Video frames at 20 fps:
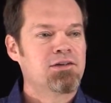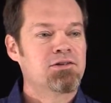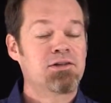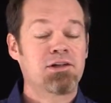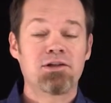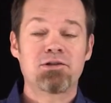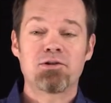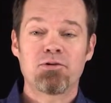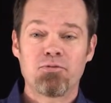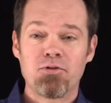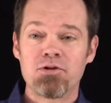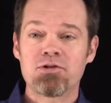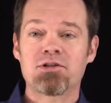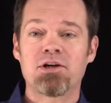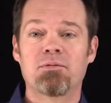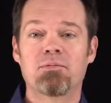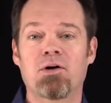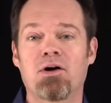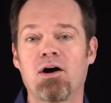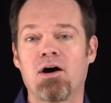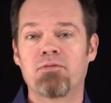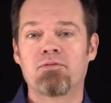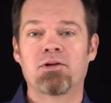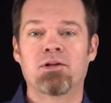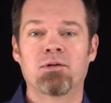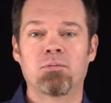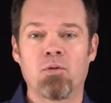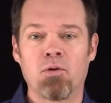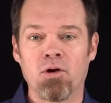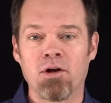to get your first cup of coffee
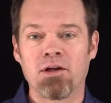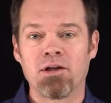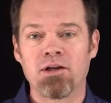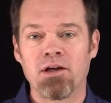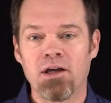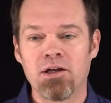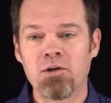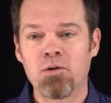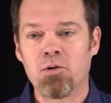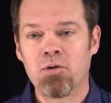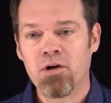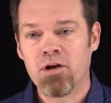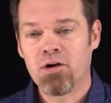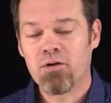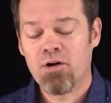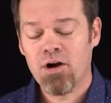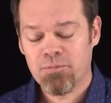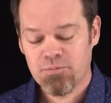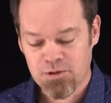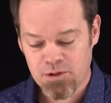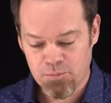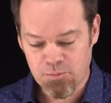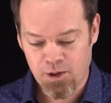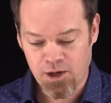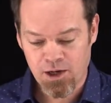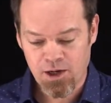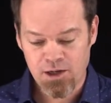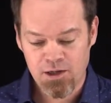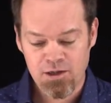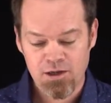in the morning and you were interrupted
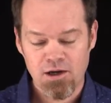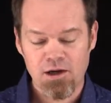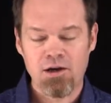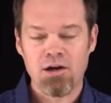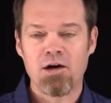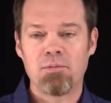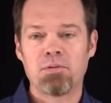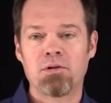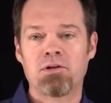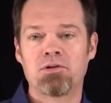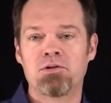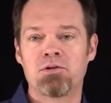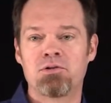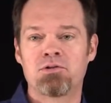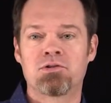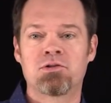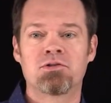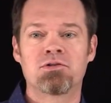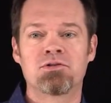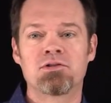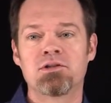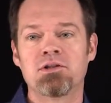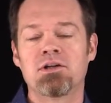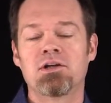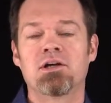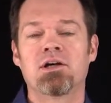by a couple of users